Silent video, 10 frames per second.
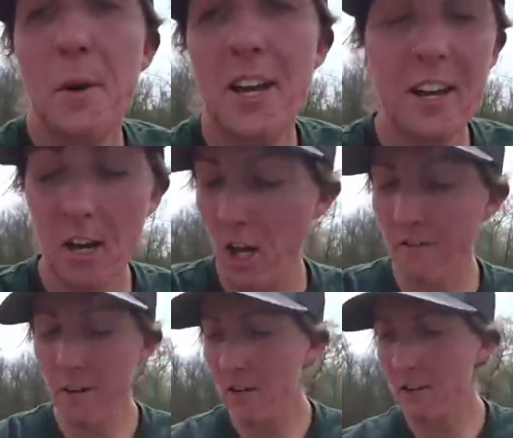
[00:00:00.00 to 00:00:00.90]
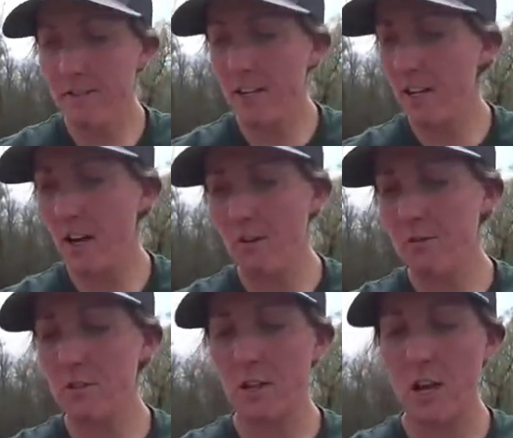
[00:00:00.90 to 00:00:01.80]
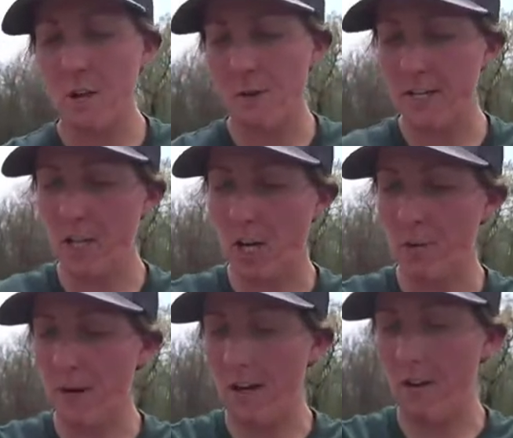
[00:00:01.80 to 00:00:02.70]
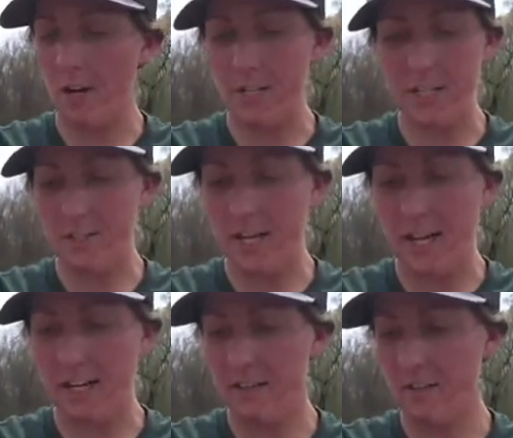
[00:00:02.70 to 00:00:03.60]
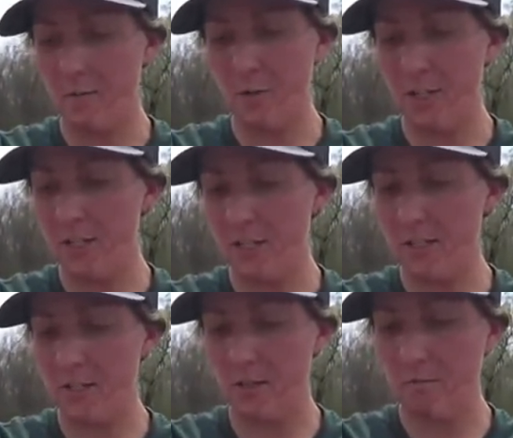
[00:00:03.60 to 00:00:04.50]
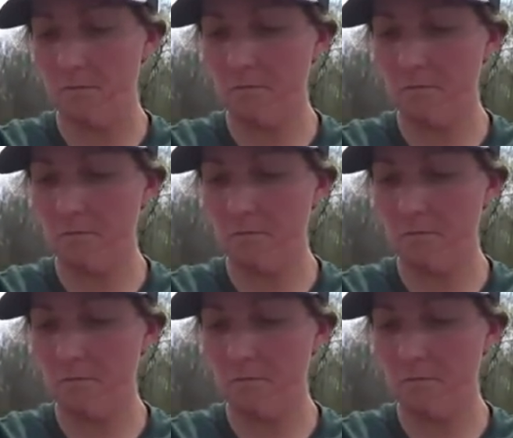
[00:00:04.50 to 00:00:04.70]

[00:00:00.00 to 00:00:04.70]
But in all of our other videos, I talk about our ear tag numbering system.